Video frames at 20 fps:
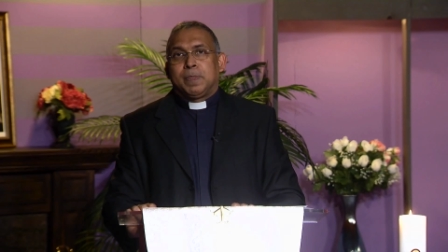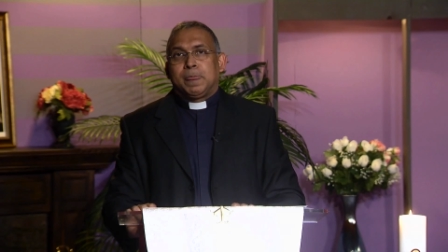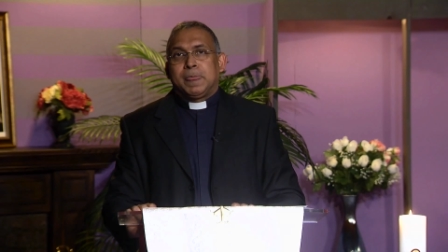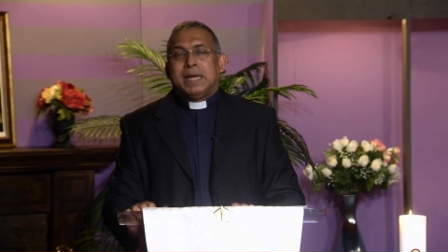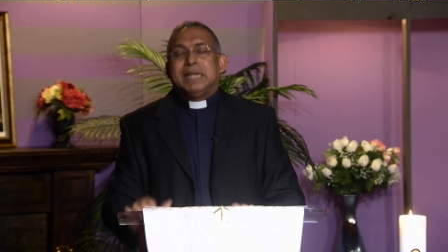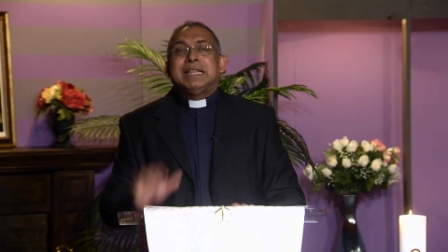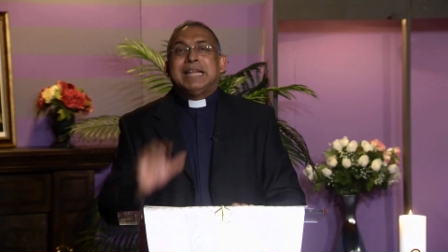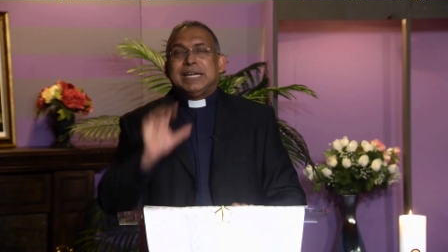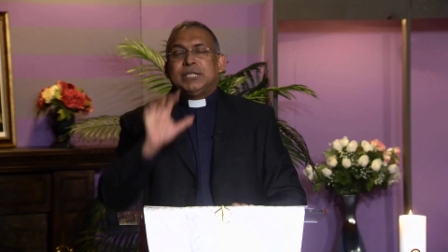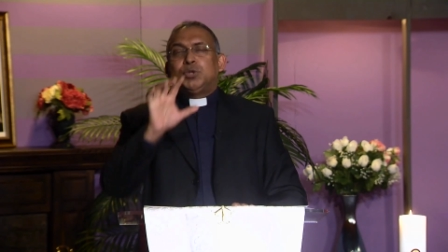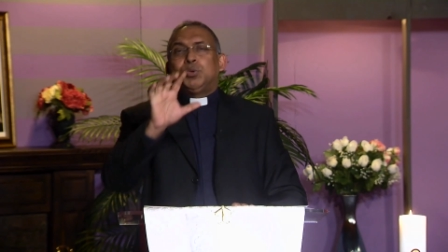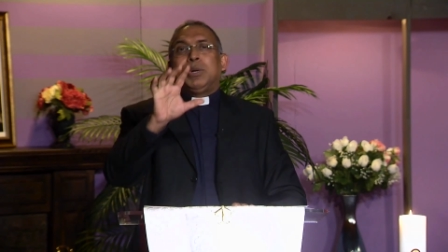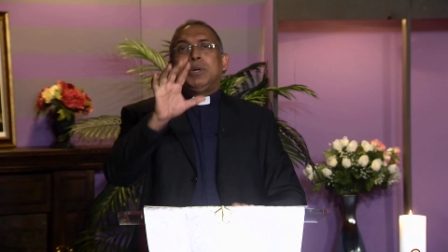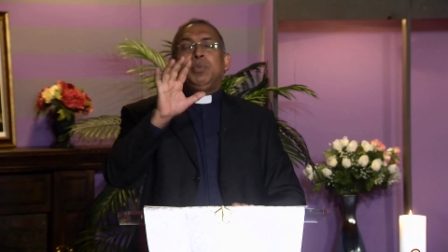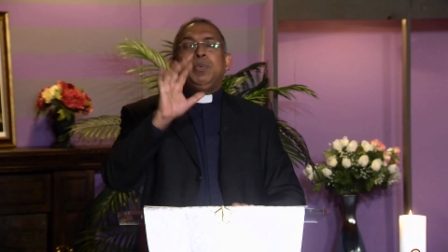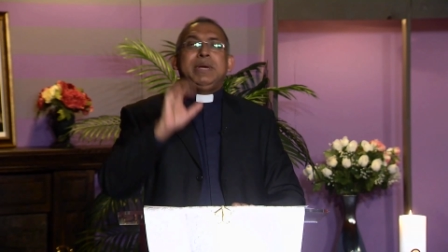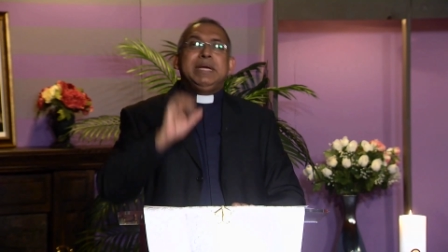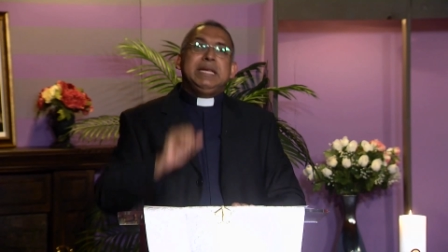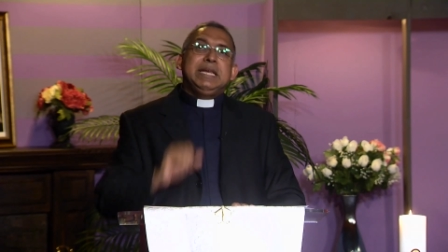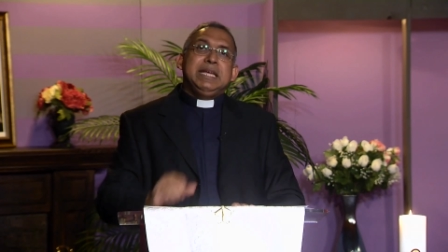And that's what
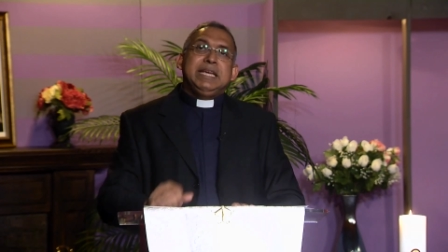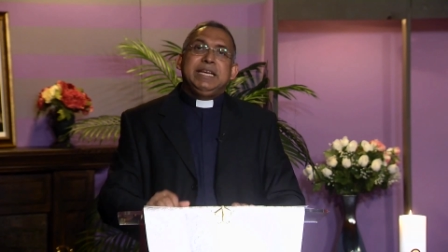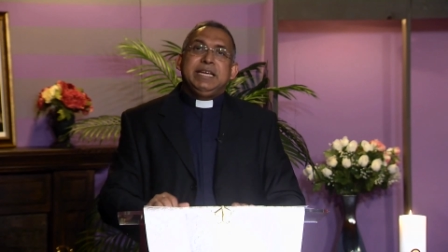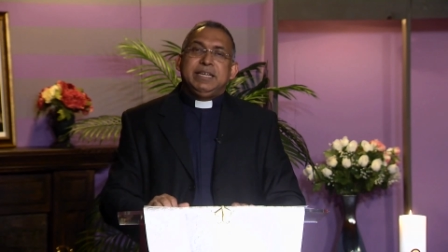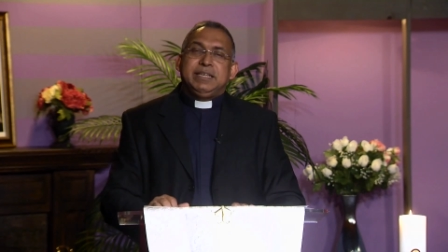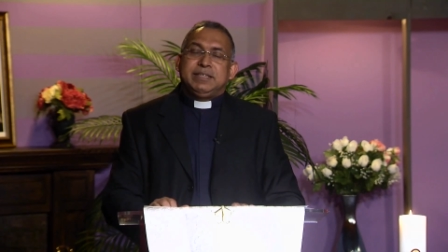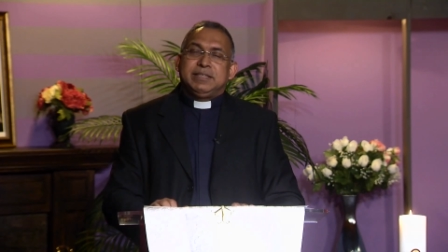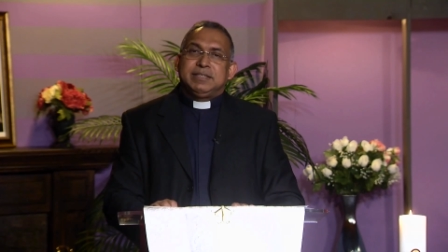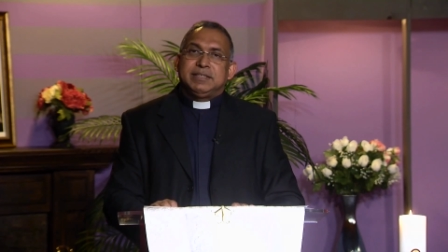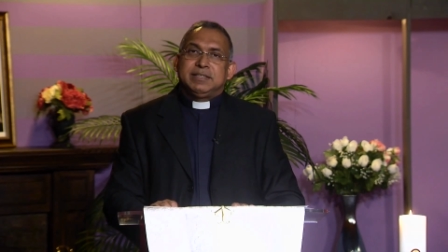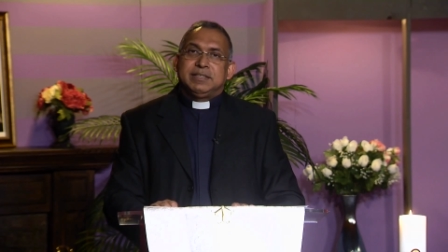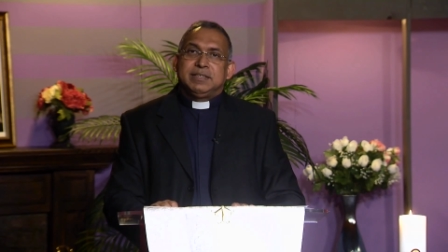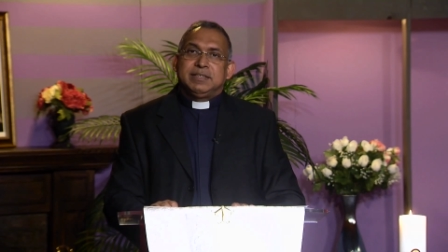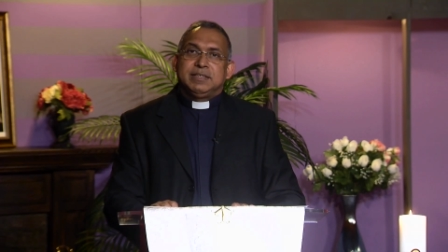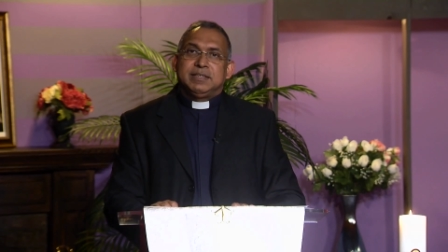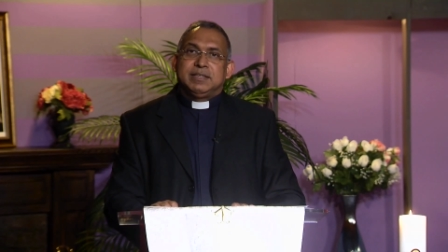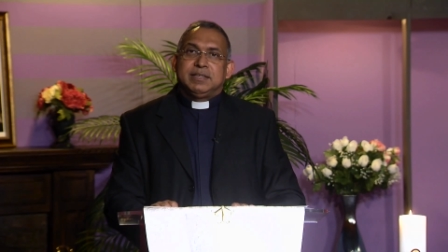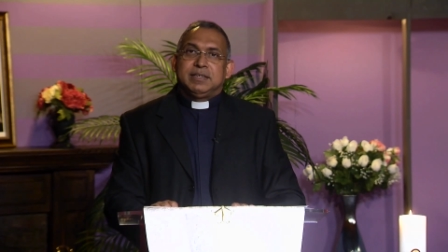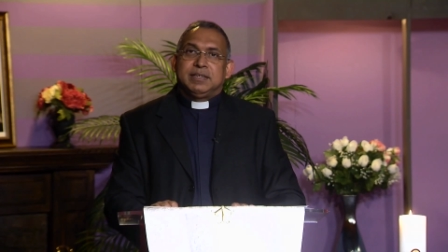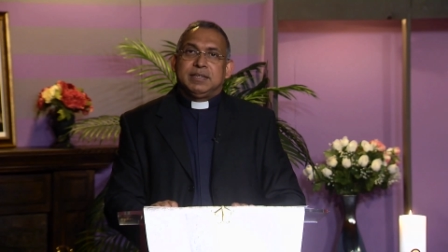we need.
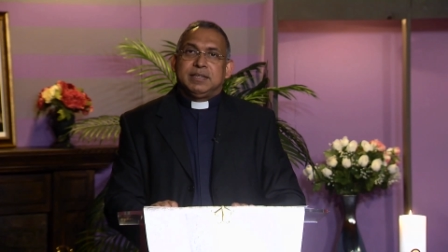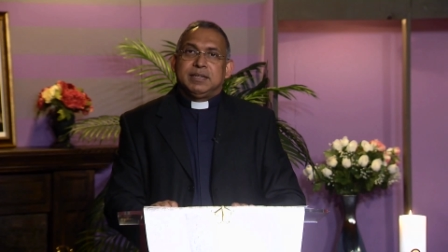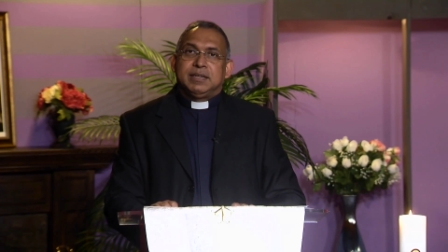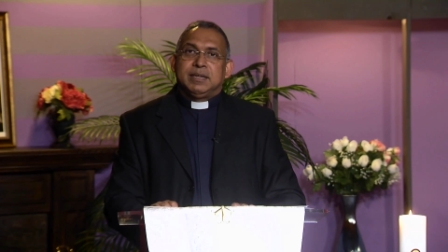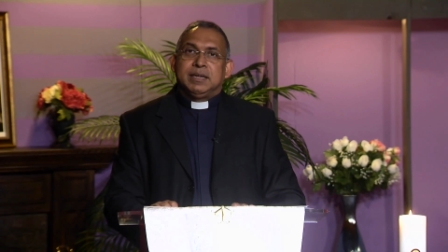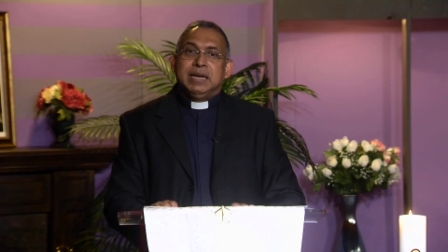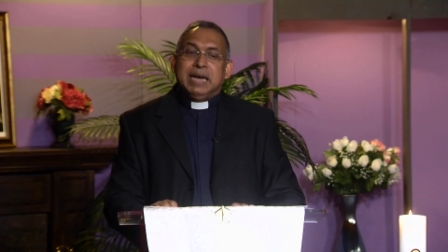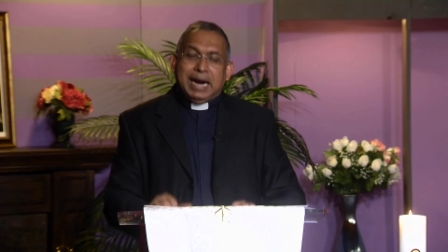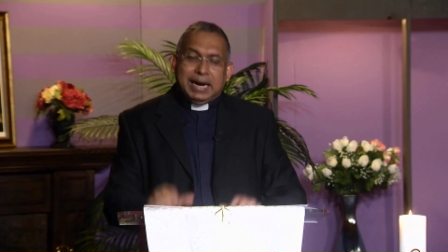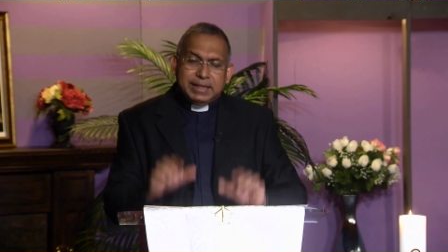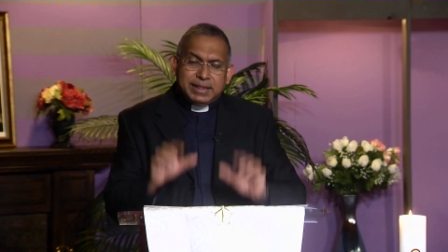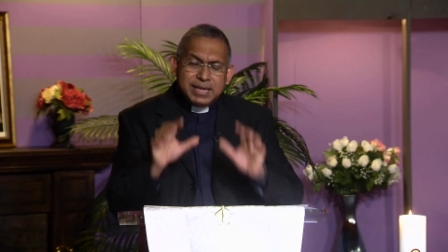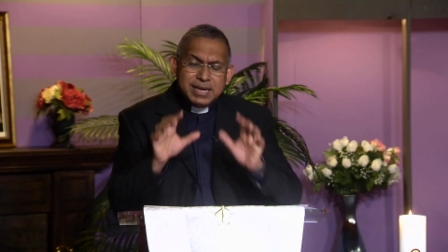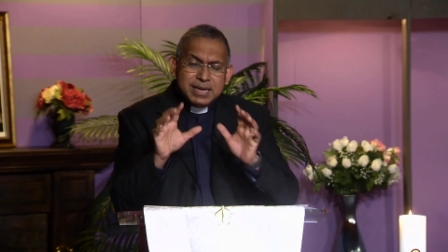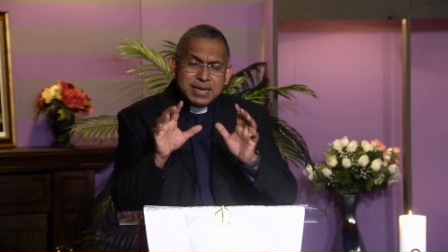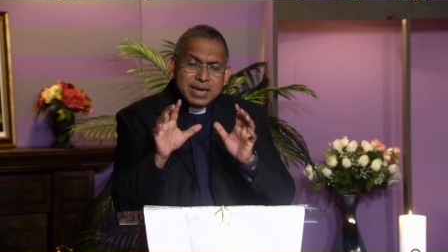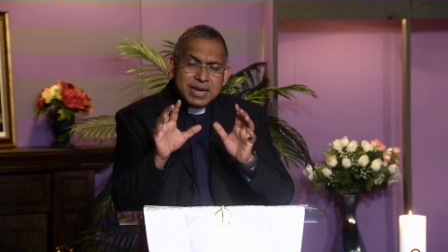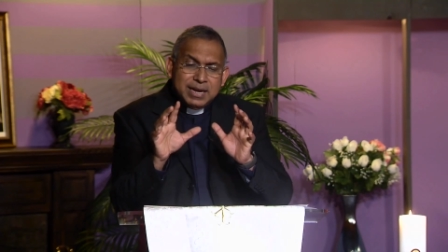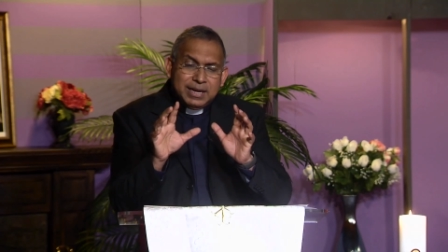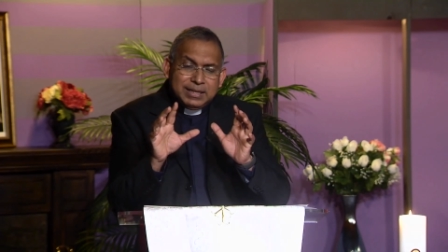I think